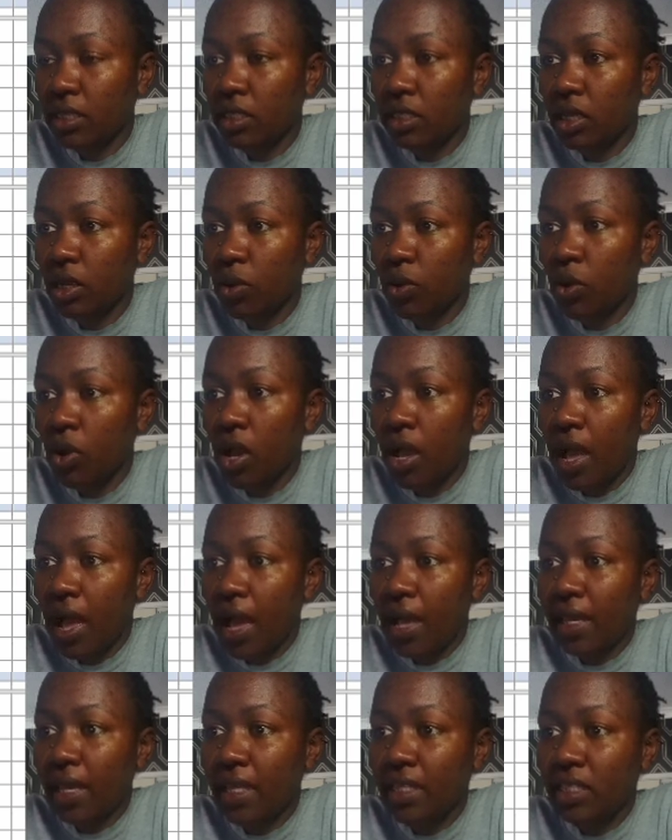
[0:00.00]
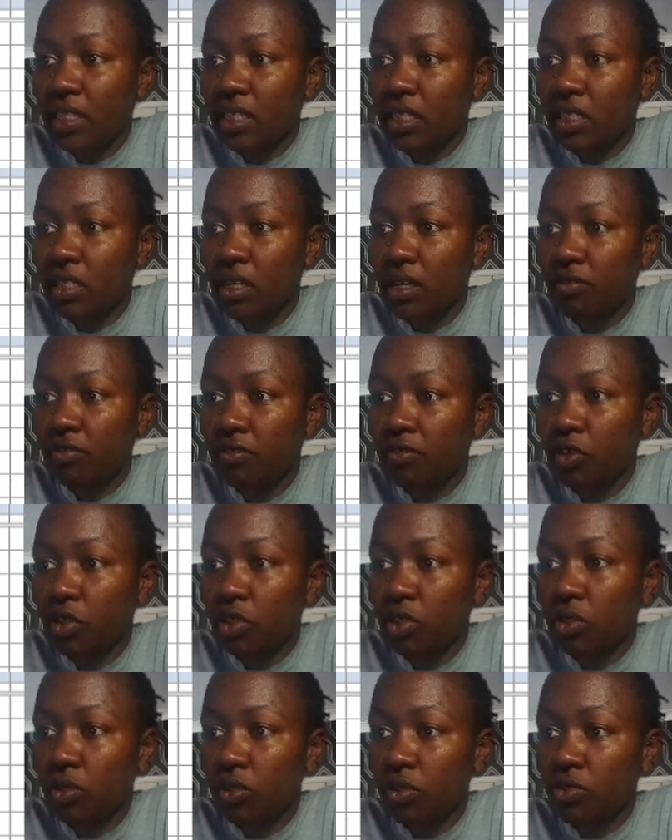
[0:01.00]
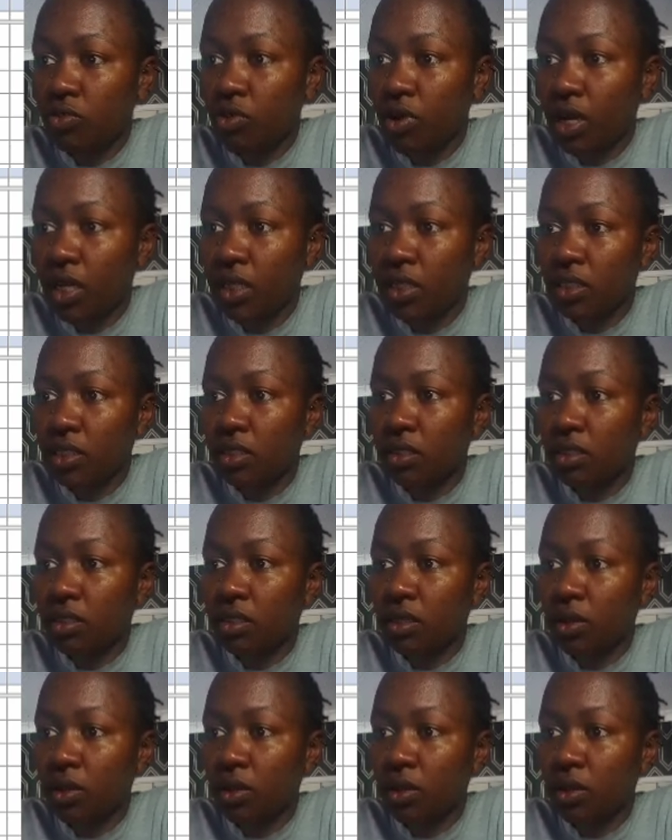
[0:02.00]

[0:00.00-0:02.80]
So I can see shift for 2 trusts.